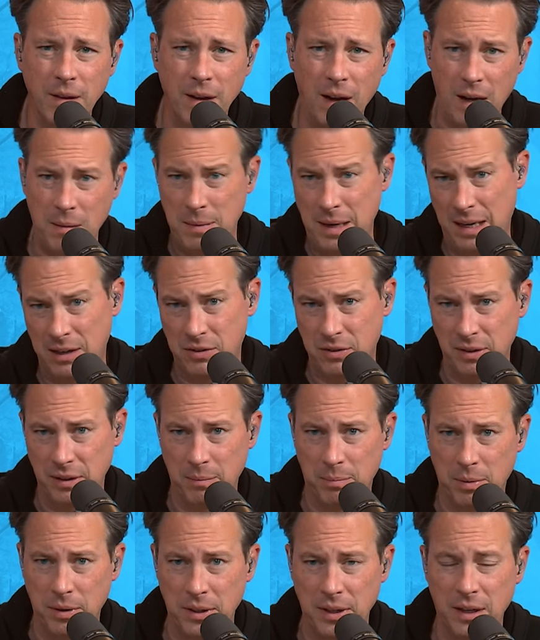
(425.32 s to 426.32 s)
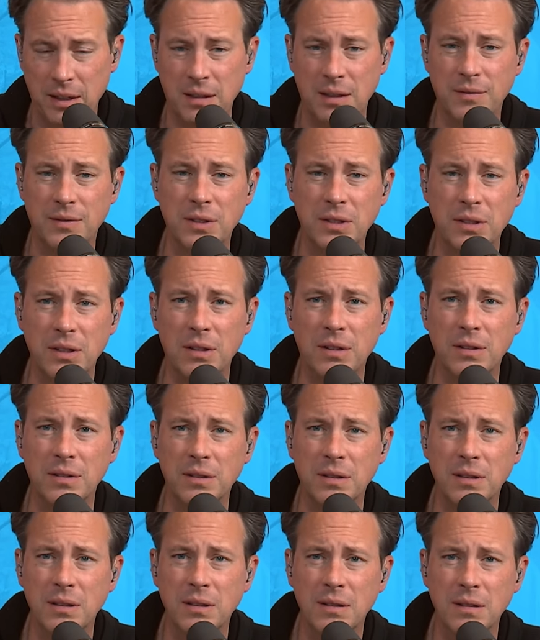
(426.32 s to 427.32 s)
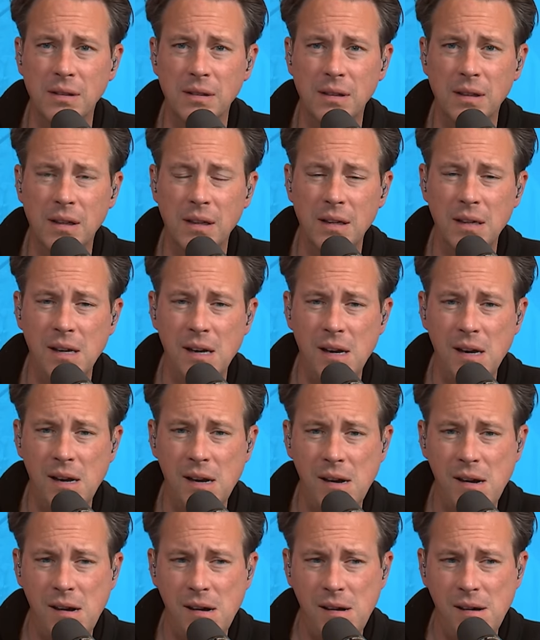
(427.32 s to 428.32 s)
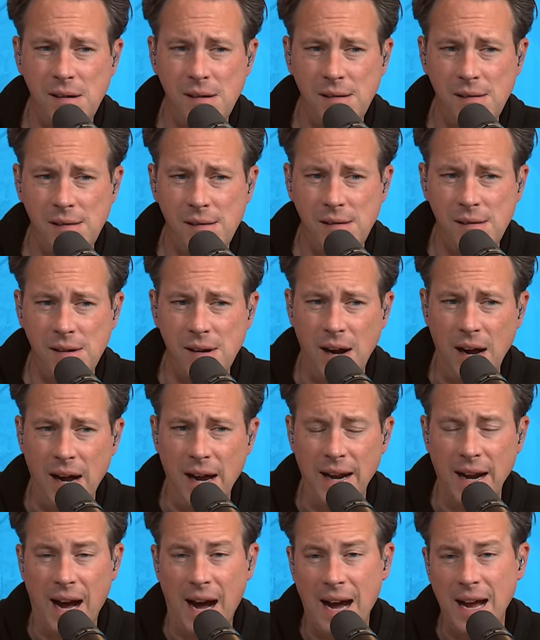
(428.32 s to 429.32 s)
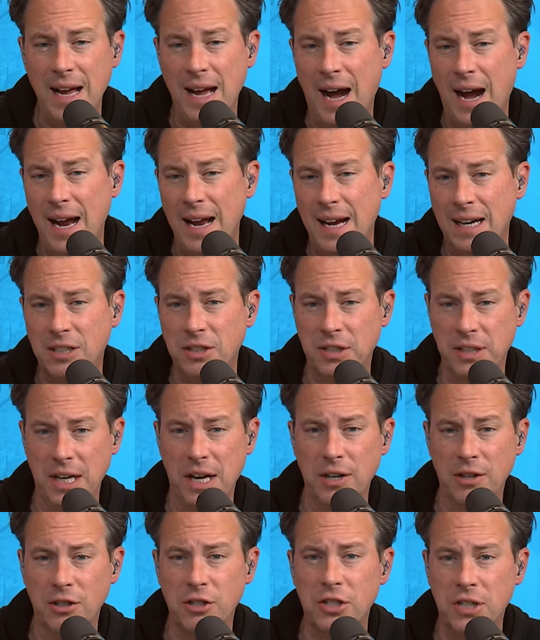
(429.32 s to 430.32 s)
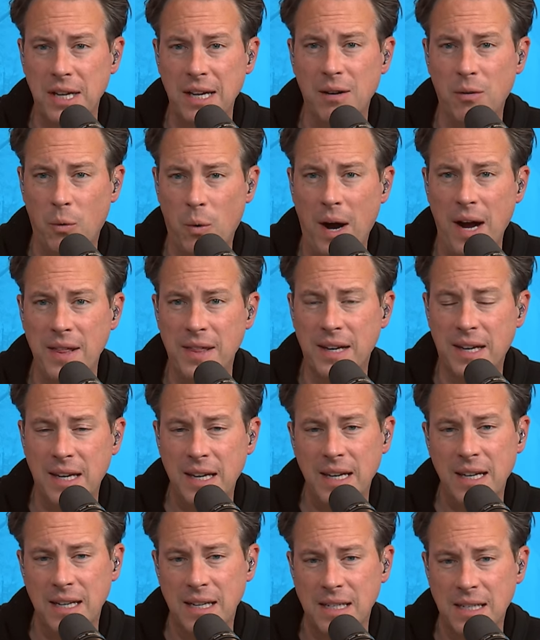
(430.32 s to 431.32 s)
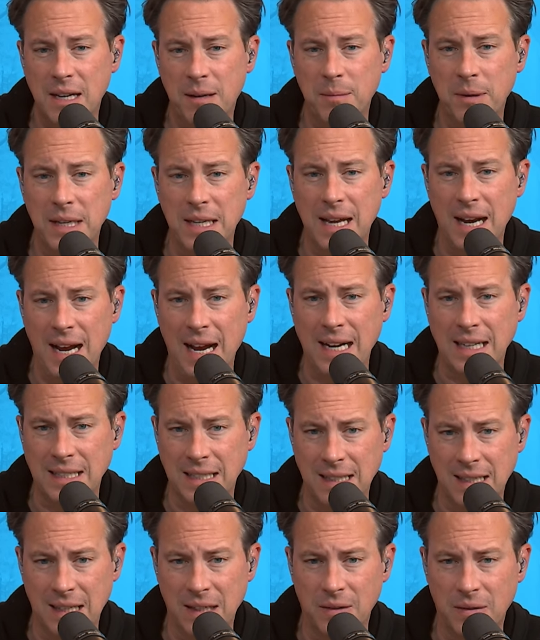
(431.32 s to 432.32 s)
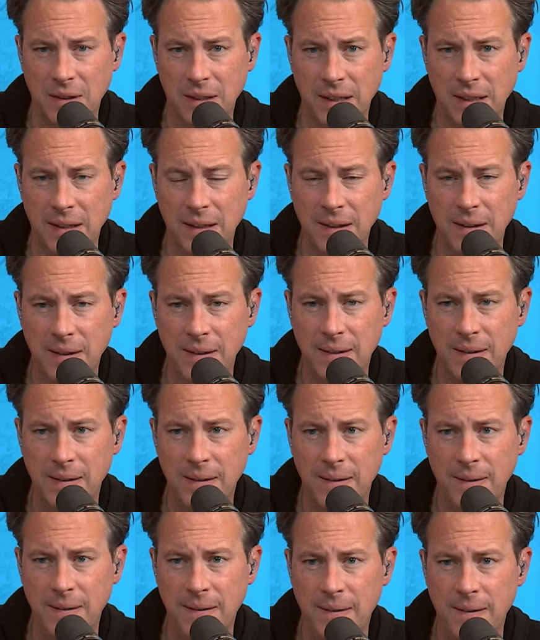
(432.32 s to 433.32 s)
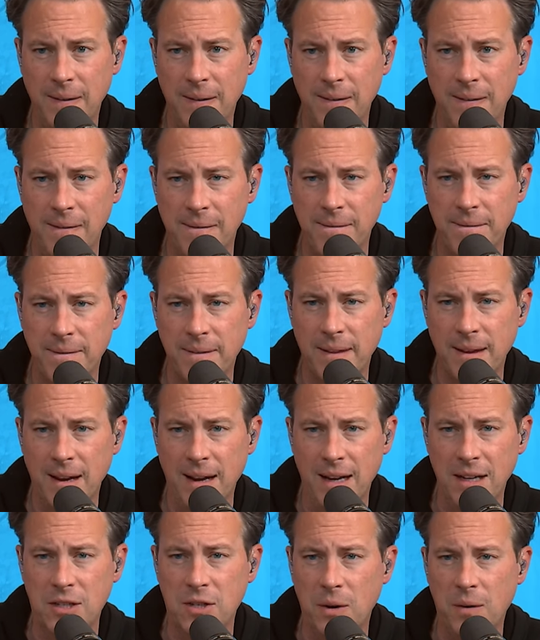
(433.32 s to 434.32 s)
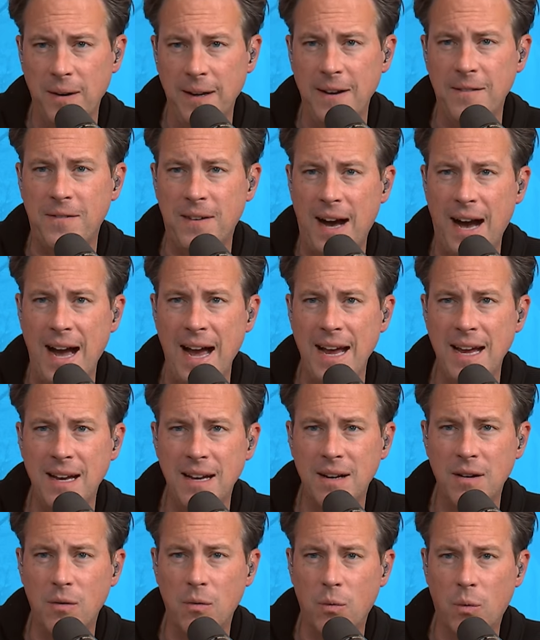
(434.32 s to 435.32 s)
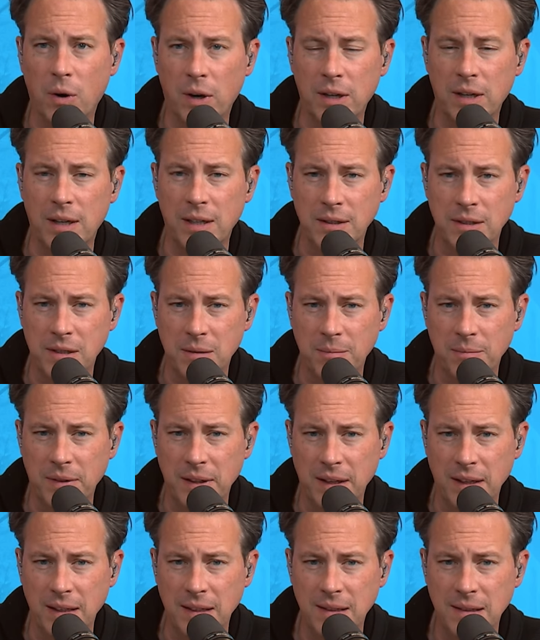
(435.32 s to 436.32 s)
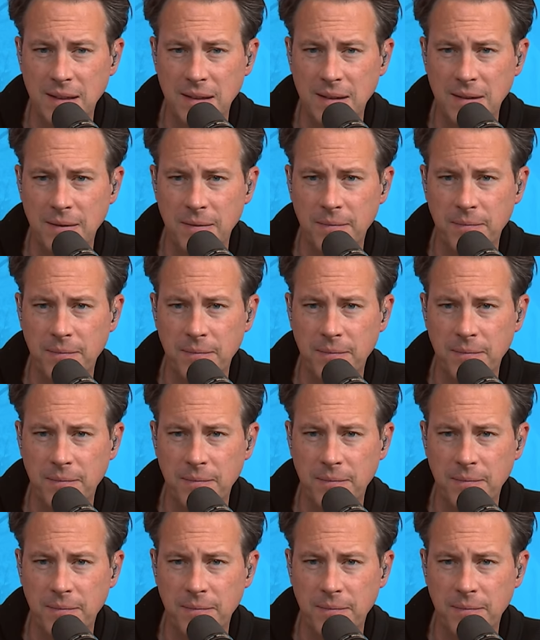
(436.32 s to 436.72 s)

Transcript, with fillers: I'm actually mm-hmm. a productive adult. Mm-hmm. And I, I actually okay. understand why the kid is coming in acting that way. Yeah. And so if yeah. I work on some things,